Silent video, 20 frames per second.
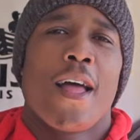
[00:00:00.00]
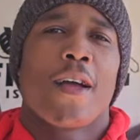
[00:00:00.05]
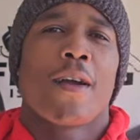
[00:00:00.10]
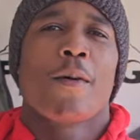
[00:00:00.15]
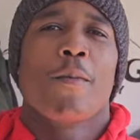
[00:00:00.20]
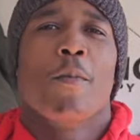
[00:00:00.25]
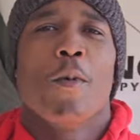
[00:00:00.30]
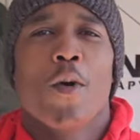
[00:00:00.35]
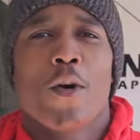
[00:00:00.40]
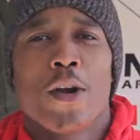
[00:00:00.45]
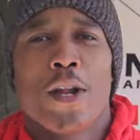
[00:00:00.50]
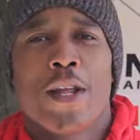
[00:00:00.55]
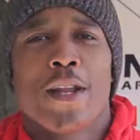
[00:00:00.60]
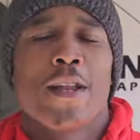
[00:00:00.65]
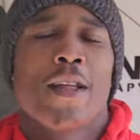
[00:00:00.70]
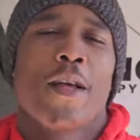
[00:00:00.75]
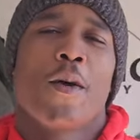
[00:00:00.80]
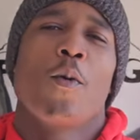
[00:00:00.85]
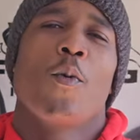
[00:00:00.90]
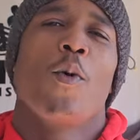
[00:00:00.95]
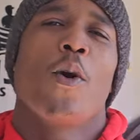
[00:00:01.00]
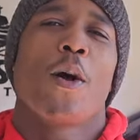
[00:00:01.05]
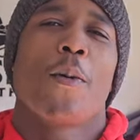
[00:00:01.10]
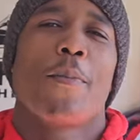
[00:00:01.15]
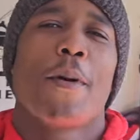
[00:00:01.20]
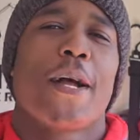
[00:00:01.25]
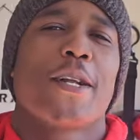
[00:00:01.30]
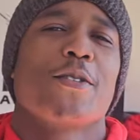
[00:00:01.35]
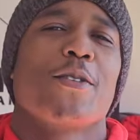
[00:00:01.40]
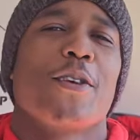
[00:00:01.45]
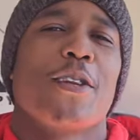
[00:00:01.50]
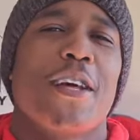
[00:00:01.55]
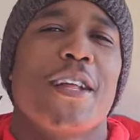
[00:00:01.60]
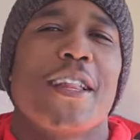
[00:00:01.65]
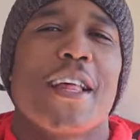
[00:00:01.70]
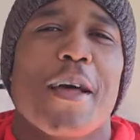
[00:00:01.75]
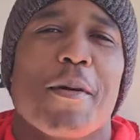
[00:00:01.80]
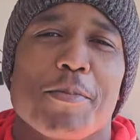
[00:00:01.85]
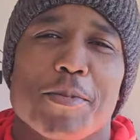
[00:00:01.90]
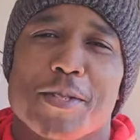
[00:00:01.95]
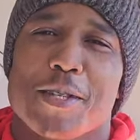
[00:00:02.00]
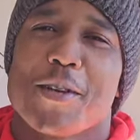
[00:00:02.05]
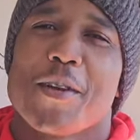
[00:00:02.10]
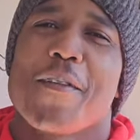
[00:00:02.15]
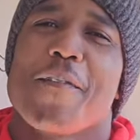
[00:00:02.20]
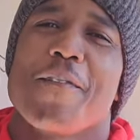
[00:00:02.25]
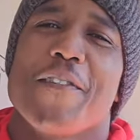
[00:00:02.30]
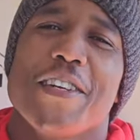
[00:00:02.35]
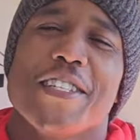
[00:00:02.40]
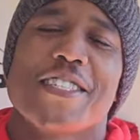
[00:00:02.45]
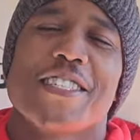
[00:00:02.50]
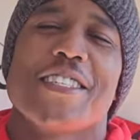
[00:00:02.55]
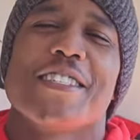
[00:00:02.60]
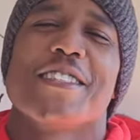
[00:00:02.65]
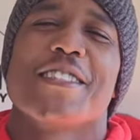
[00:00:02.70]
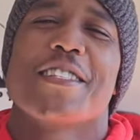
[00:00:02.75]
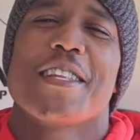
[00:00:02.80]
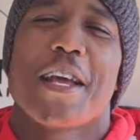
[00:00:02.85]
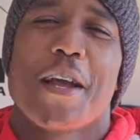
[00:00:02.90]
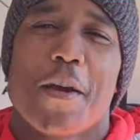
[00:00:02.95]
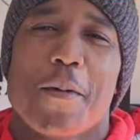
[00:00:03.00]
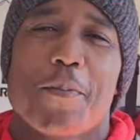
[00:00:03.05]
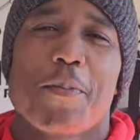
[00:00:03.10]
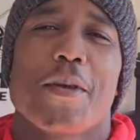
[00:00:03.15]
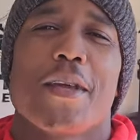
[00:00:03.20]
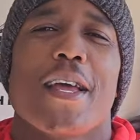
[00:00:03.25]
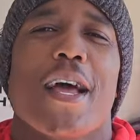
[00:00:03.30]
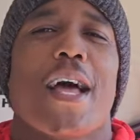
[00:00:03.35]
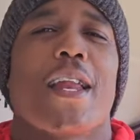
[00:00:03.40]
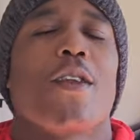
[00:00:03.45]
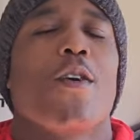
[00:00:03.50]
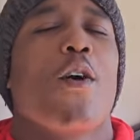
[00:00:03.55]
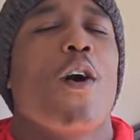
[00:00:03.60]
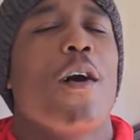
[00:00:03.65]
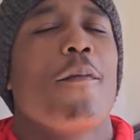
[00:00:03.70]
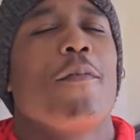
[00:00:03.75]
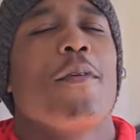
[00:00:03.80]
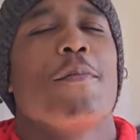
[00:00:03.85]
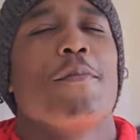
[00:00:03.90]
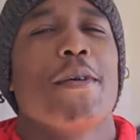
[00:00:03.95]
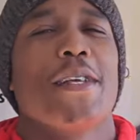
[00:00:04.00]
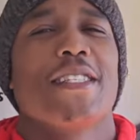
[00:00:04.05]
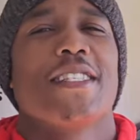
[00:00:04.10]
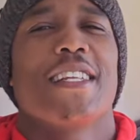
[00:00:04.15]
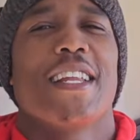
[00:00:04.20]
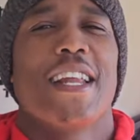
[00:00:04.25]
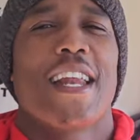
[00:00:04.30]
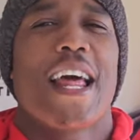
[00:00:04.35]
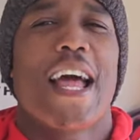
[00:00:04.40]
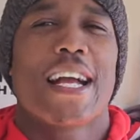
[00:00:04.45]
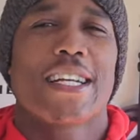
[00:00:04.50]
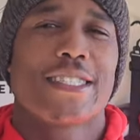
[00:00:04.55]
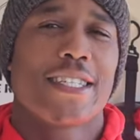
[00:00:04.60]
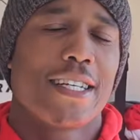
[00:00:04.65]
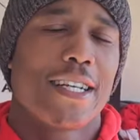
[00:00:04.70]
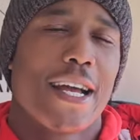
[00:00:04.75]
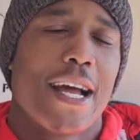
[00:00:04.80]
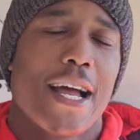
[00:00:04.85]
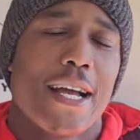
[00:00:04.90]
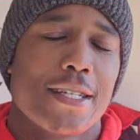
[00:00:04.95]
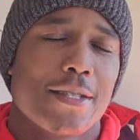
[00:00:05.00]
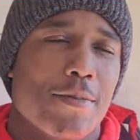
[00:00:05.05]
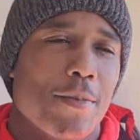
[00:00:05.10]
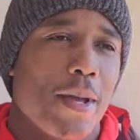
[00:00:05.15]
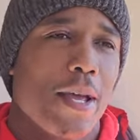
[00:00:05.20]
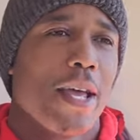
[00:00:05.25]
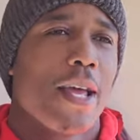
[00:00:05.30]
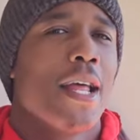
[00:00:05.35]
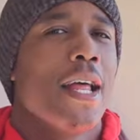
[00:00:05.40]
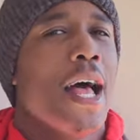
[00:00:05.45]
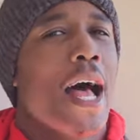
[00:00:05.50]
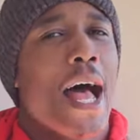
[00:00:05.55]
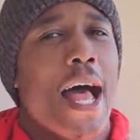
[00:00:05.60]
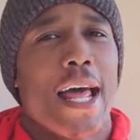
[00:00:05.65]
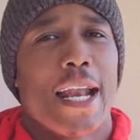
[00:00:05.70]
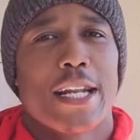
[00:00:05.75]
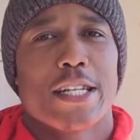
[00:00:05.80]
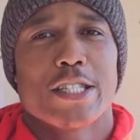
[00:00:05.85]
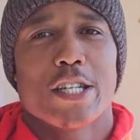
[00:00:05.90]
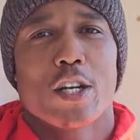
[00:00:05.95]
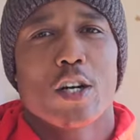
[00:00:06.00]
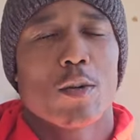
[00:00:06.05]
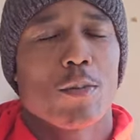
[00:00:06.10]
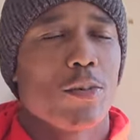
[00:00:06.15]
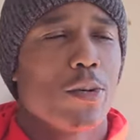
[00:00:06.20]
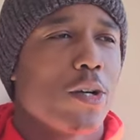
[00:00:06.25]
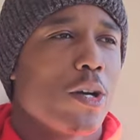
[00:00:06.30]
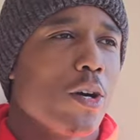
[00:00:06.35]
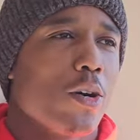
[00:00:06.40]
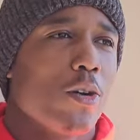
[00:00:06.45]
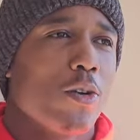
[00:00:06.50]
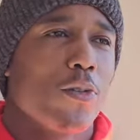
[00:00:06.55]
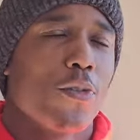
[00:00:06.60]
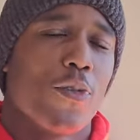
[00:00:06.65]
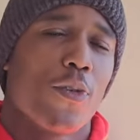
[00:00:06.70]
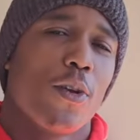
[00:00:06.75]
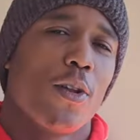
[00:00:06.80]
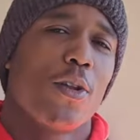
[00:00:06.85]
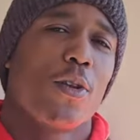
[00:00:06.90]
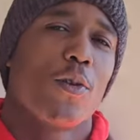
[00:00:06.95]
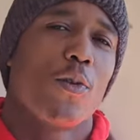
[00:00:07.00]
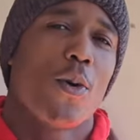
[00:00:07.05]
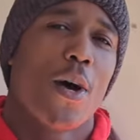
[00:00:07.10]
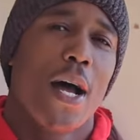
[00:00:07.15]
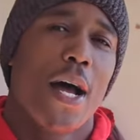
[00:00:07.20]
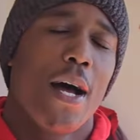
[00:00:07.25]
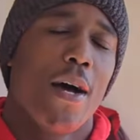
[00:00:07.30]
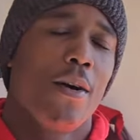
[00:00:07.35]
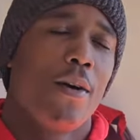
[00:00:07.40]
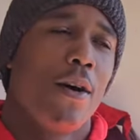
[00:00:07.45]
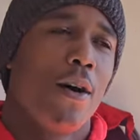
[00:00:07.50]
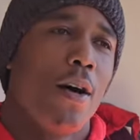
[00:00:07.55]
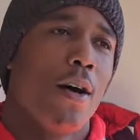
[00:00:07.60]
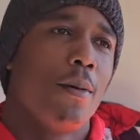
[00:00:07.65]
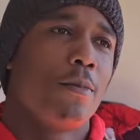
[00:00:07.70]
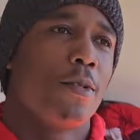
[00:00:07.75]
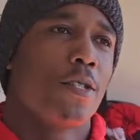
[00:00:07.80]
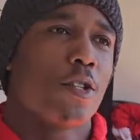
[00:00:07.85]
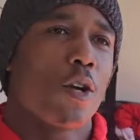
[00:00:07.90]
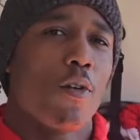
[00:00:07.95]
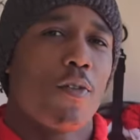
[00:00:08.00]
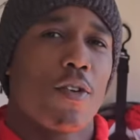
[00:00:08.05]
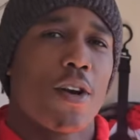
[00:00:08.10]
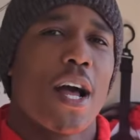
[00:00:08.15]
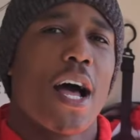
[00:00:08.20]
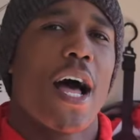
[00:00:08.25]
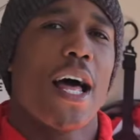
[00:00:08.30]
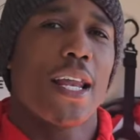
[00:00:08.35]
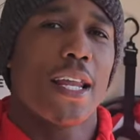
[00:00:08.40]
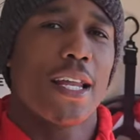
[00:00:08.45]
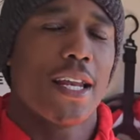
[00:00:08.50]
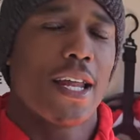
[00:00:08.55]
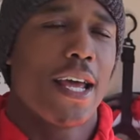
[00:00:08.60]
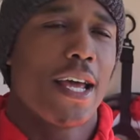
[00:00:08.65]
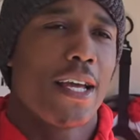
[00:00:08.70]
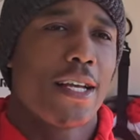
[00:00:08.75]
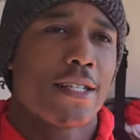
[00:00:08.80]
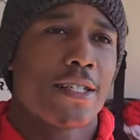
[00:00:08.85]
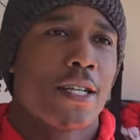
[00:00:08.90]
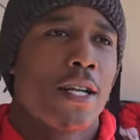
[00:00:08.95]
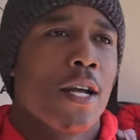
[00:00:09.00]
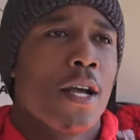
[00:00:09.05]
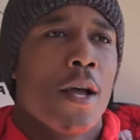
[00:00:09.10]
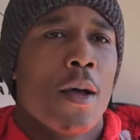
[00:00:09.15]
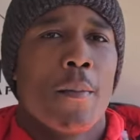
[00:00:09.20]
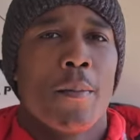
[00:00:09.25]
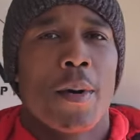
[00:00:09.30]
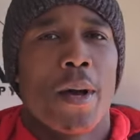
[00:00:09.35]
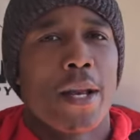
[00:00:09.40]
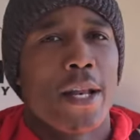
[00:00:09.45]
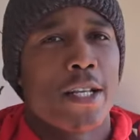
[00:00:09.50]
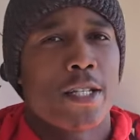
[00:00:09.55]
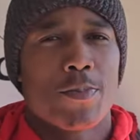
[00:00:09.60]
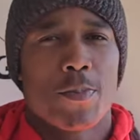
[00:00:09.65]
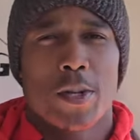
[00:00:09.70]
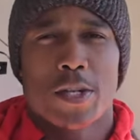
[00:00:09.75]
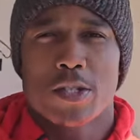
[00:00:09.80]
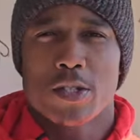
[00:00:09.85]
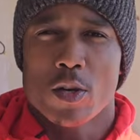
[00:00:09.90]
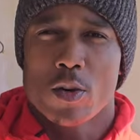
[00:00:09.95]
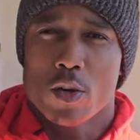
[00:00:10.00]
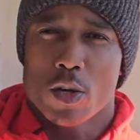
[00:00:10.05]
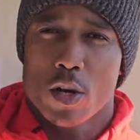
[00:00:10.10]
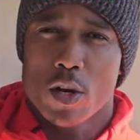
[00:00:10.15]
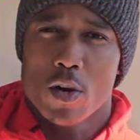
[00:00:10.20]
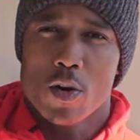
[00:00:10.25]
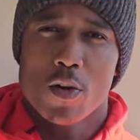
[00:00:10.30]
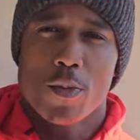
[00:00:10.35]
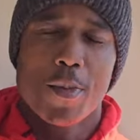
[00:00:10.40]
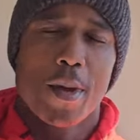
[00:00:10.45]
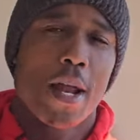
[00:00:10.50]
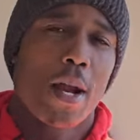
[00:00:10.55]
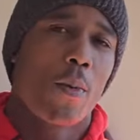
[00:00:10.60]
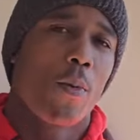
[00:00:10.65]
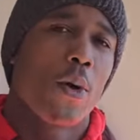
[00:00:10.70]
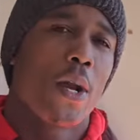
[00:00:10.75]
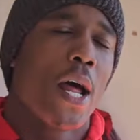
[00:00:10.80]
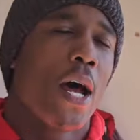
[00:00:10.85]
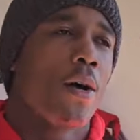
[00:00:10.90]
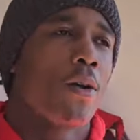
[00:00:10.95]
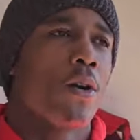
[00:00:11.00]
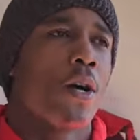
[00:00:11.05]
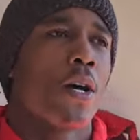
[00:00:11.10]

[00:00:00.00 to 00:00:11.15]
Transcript: Good morning. Welcome back to another episode of Fishing is Therapy. I know I've been missing in action, guys, man. I had a terrible cold for a little while, um, just over the holidays, but it's been so cold, man. I went out a